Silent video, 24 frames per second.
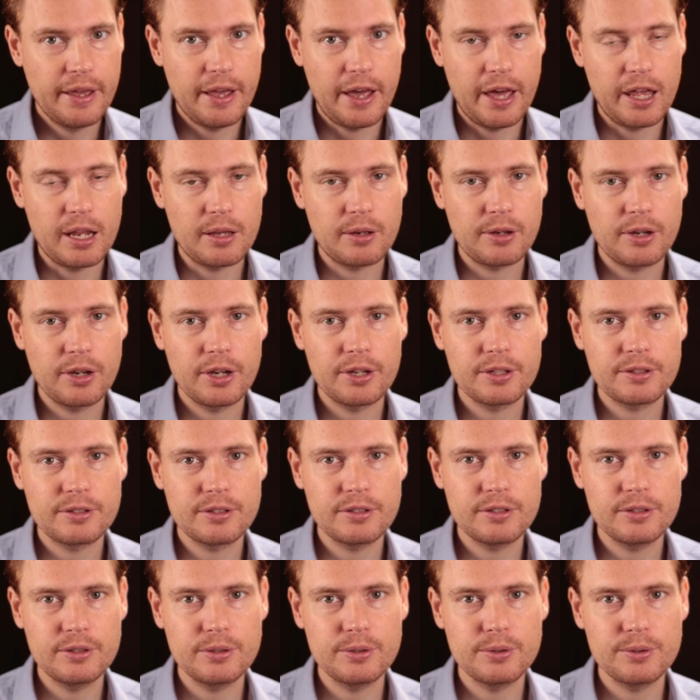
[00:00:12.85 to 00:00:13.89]
And I'm going to
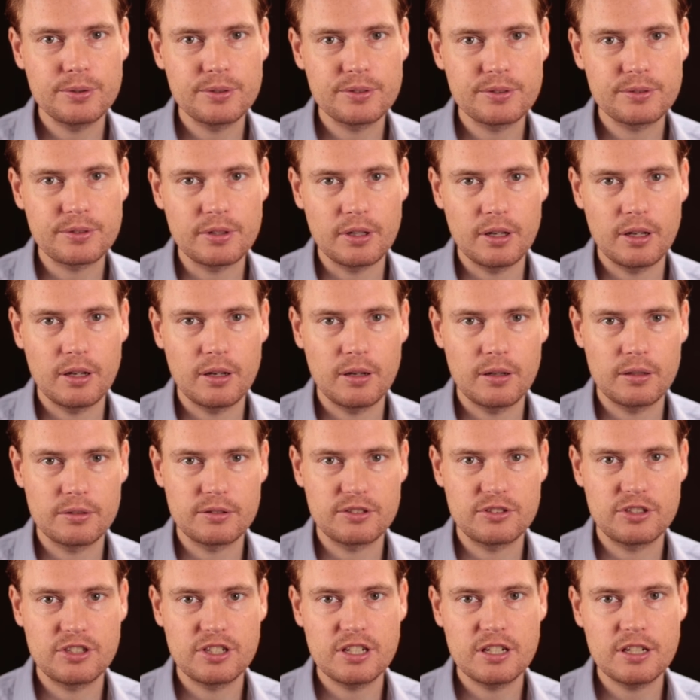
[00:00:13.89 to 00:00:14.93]
use
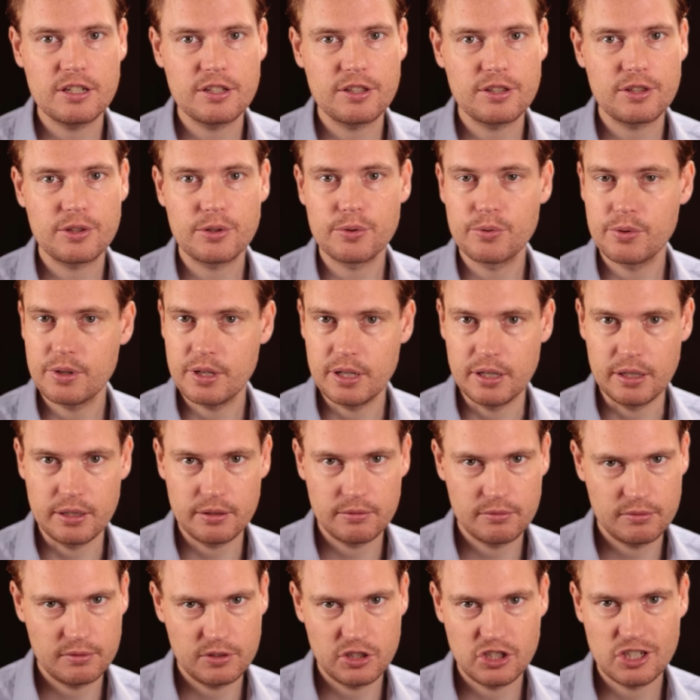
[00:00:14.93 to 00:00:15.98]
G3,
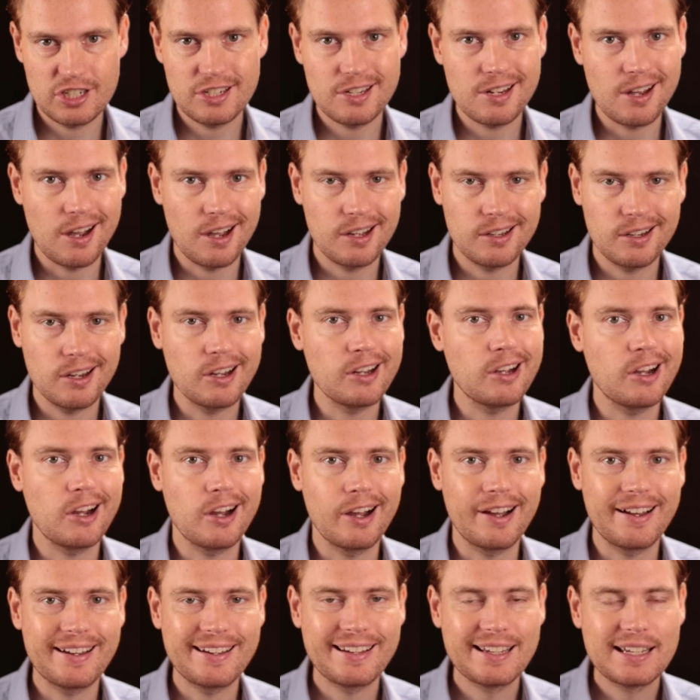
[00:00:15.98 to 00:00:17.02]

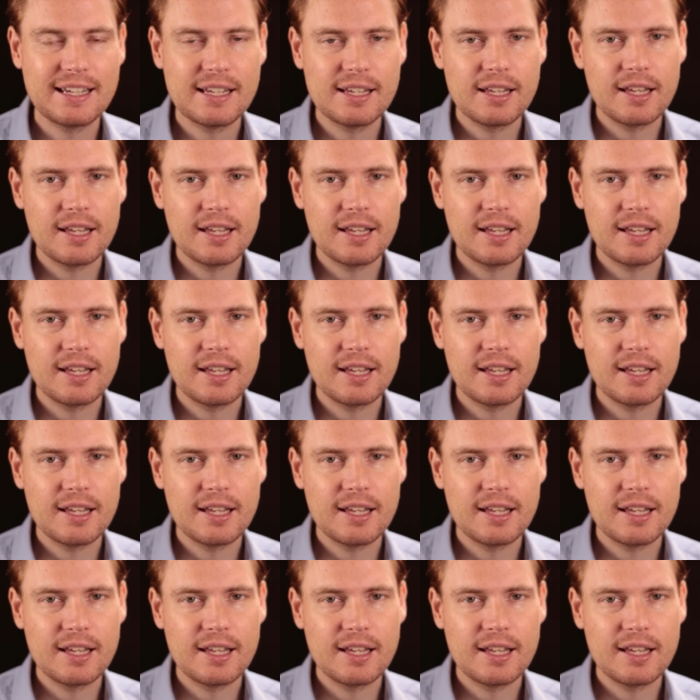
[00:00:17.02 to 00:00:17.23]
G-I-I-I,